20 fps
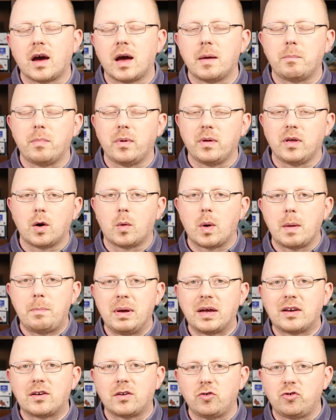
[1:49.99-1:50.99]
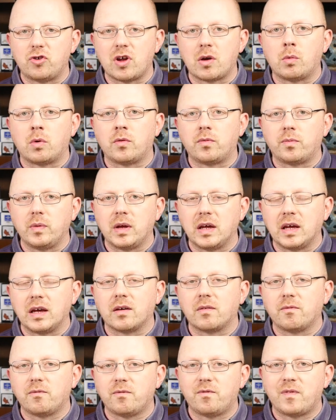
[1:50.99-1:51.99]
I picked general
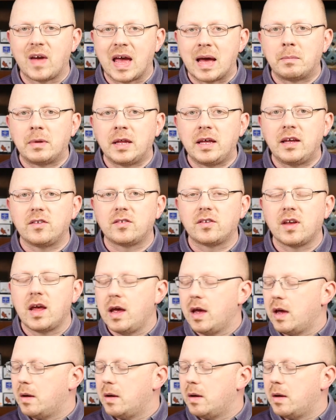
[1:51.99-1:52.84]
ink families,